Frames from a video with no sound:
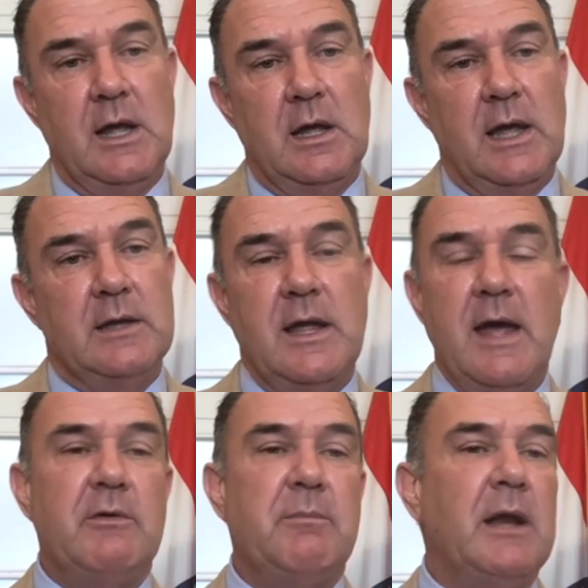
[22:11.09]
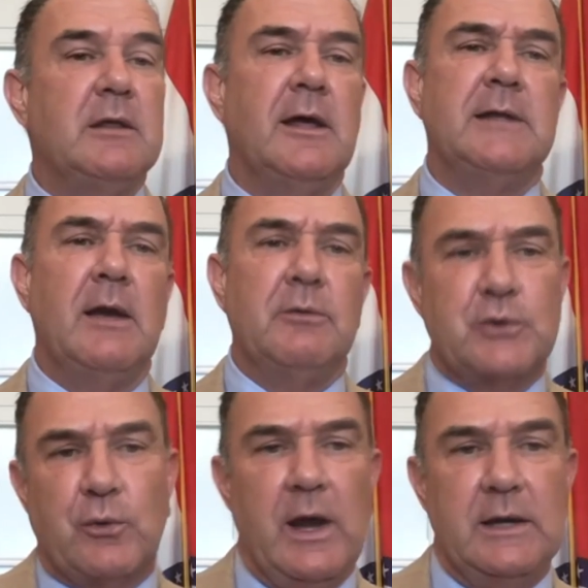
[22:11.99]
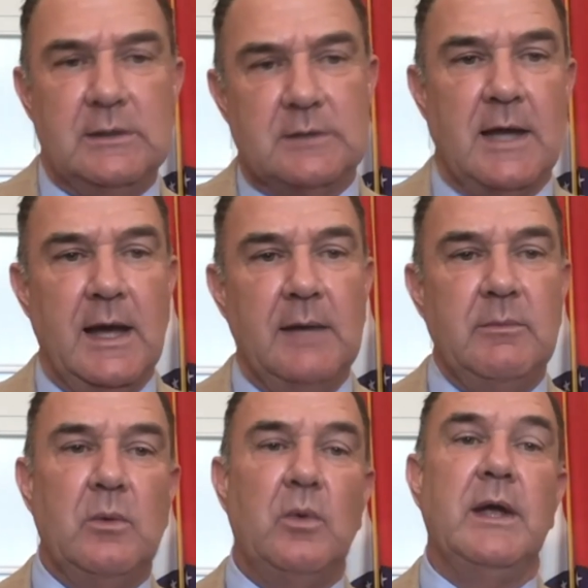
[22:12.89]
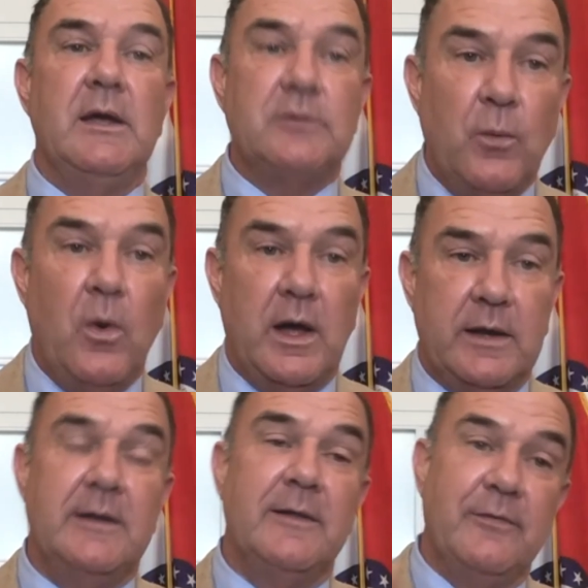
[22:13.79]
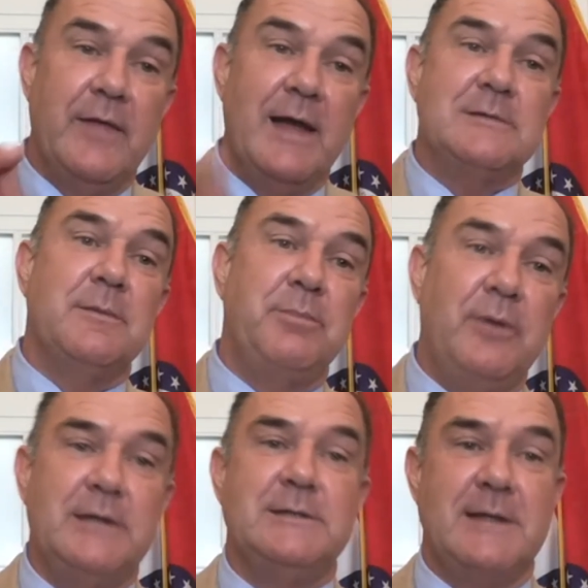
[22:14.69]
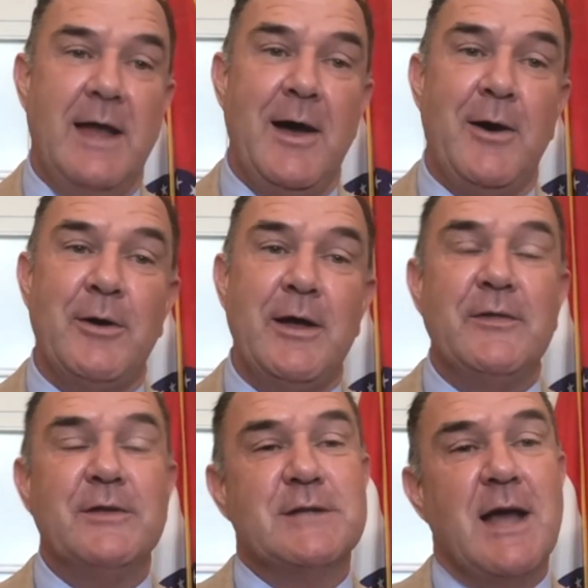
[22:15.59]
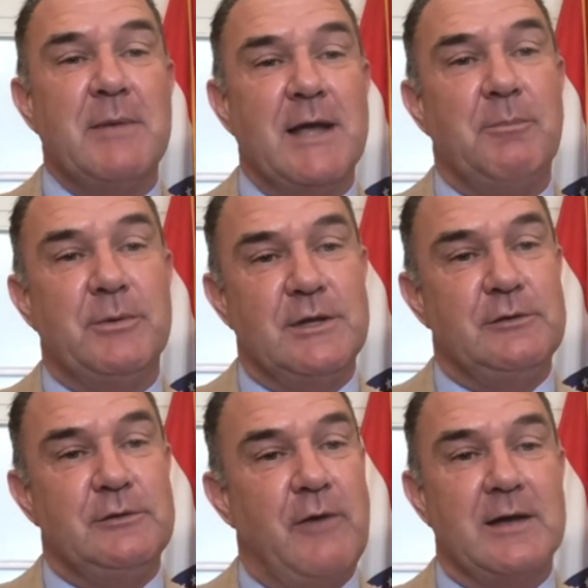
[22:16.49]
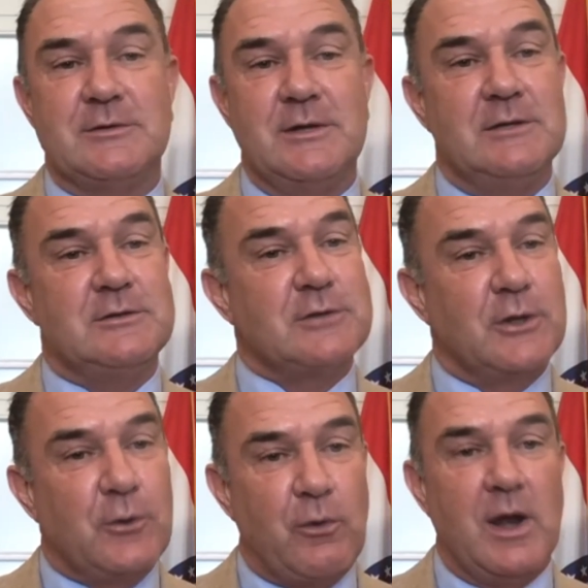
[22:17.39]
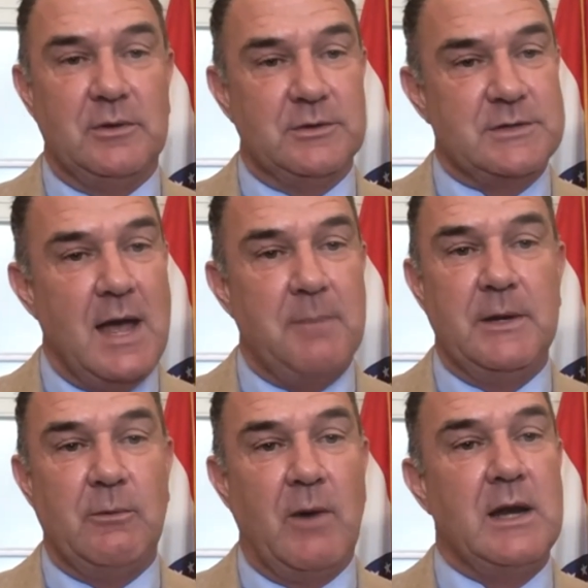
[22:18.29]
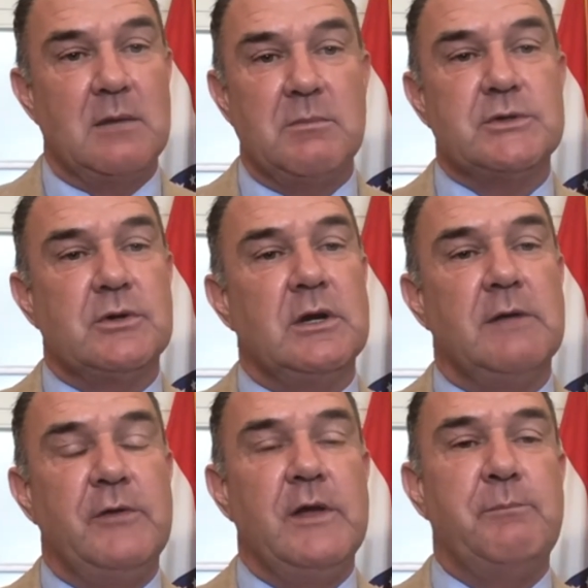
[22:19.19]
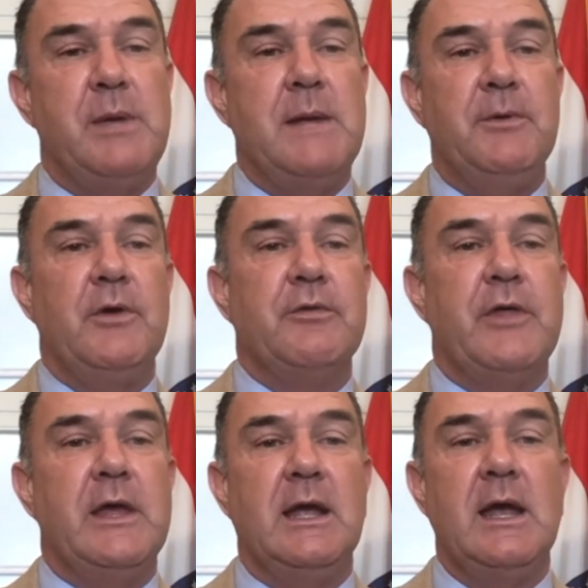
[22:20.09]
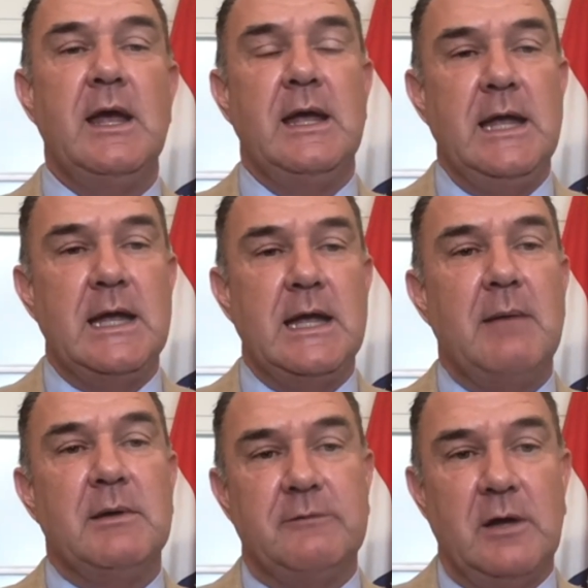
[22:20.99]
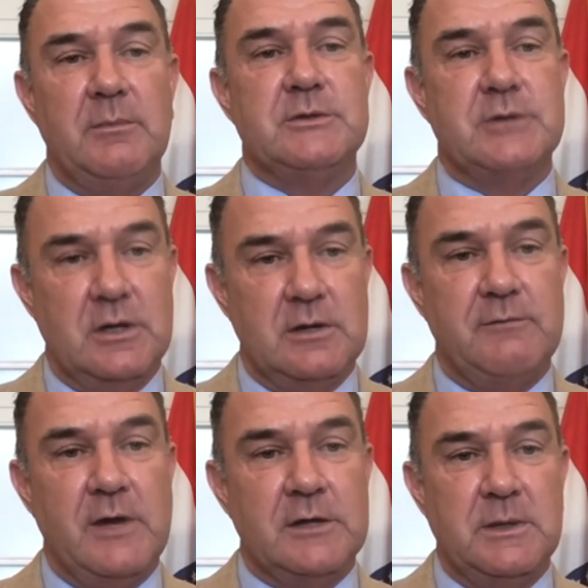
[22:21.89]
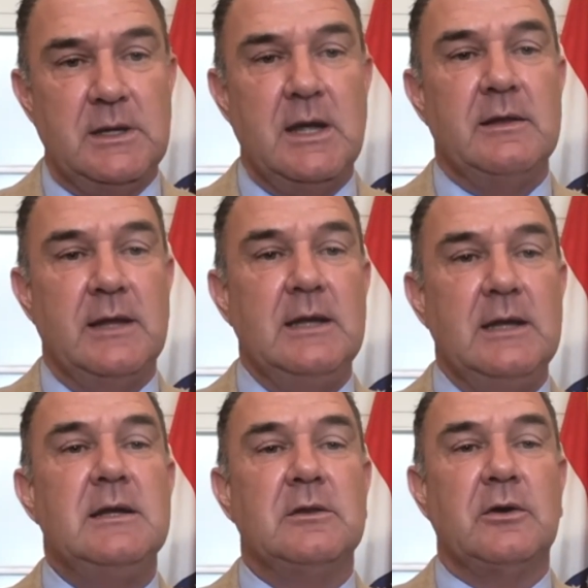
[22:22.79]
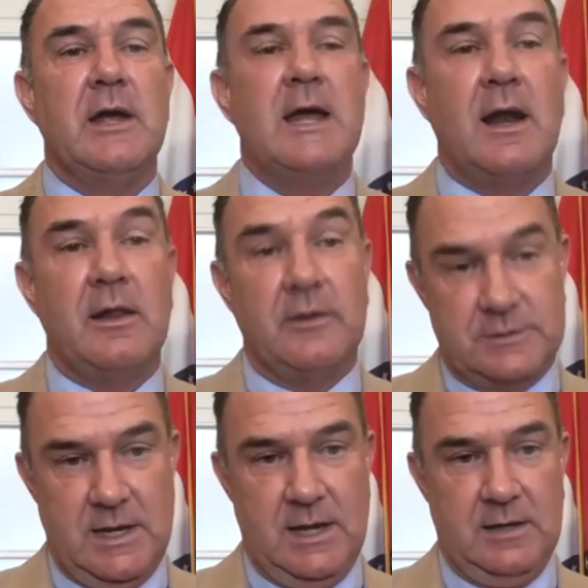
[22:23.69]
And everybody thought that was great at the time. Well, guess what? That's the place now that's coming up with these vaccines. It's incredible. Right here in Missouri. If people don't think economic development is a good investment, they need to get their head out of their sand.